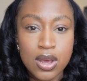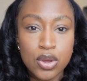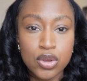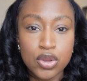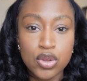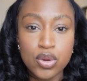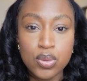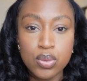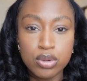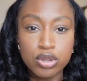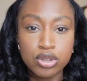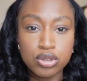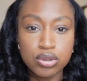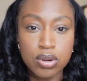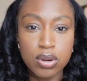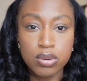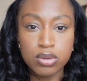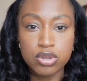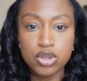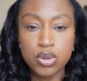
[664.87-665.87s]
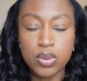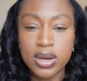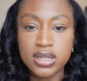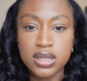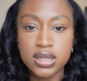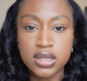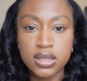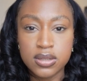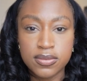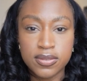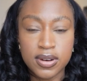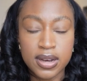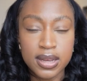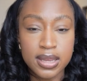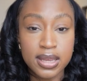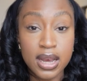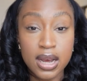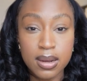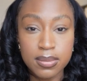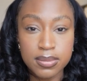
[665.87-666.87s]
you will struggle to identify
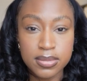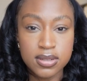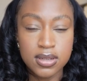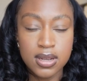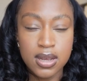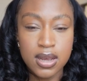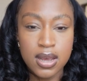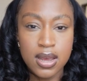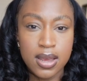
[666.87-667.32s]
gaps